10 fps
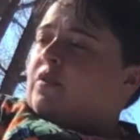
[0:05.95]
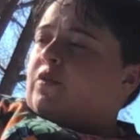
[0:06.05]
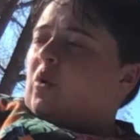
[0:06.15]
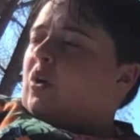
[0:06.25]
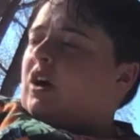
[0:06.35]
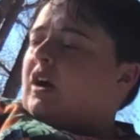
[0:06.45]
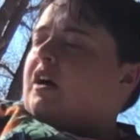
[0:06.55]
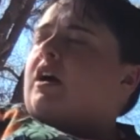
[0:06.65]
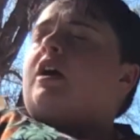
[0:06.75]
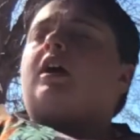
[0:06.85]
for
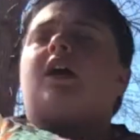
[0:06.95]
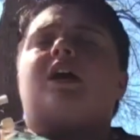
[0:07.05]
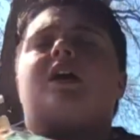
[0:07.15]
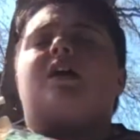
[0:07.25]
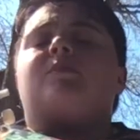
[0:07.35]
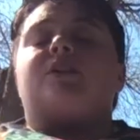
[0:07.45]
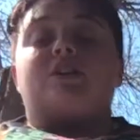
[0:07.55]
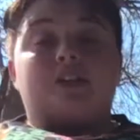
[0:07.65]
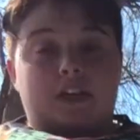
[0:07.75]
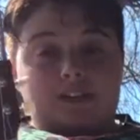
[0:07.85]
the
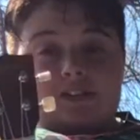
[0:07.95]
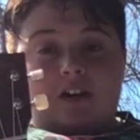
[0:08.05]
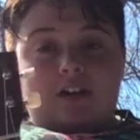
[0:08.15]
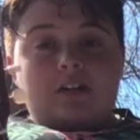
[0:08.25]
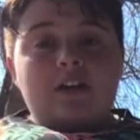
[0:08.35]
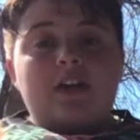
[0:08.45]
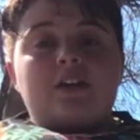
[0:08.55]
Goodnight song.